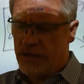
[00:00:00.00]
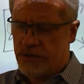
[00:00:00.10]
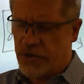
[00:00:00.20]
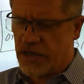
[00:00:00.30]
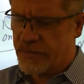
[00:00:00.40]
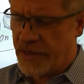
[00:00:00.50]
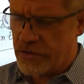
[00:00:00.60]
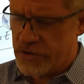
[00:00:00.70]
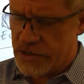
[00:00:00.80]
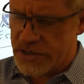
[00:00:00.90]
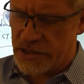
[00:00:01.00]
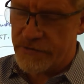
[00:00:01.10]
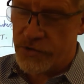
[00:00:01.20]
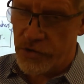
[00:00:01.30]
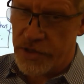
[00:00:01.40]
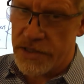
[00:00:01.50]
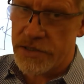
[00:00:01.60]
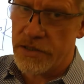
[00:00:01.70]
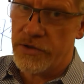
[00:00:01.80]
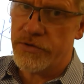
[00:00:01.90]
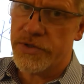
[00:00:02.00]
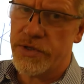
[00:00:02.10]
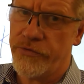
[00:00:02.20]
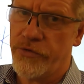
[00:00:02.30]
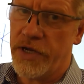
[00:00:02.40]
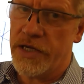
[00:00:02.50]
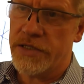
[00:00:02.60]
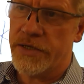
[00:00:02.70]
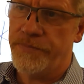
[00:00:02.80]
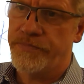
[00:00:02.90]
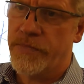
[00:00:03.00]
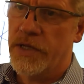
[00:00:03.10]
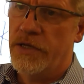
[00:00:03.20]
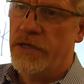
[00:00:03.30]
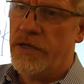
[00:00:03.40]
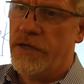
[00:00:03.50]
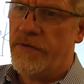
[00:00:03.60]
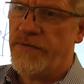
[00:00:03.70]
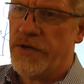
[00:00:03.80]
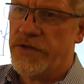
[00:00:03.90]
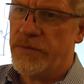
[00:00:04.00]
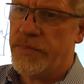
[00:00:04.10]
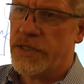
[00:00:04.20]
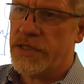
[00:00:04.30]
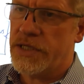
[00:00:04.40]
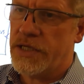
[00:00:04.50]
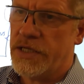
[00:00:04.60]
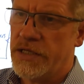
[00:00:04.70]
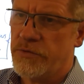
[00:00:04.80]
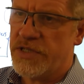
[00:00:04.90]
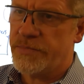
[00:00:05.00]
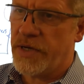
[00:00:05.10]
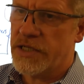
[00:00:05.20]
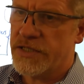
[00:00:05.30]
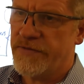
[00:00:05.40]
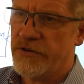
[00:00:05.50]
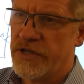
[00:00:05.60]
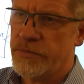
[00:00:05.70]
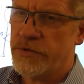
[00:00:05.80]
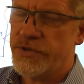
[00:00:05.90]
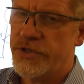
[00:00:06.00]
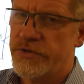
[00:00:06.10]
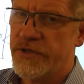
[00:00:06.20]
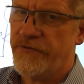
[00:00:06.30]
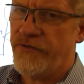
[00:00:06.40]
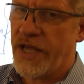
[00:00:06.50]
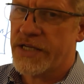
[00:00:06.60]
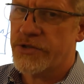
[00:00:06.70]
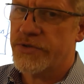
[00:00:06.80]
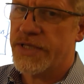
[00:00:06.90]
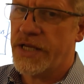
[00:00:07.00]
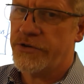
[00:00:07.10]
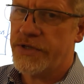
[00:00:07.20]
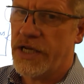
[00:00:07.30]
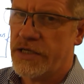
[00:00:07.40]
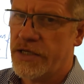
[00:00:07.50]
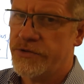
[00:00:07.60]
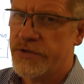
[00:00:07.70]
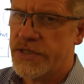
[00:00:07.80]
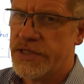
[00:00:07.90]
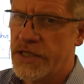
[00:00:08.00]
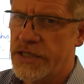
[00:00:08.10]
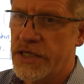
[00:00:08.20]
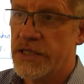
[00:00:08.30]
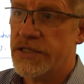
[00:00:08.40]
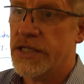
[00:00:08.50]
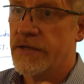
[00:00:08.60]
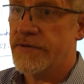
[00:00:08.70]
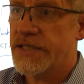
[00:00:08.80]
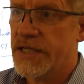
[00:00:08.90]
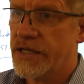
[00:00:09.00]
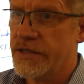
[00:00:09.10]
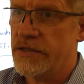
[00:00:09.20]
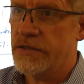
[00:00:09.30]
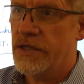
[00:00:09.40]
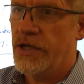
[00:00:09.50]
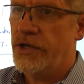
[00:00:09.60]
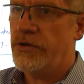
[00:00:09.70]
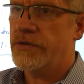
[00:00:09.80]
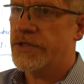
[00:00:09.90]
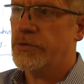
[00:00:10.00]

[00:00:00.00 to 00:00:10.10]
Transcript: Talk about, instead of noise, use the phrase variability in the response variable due to factors that are not under study. Instead of signal, use the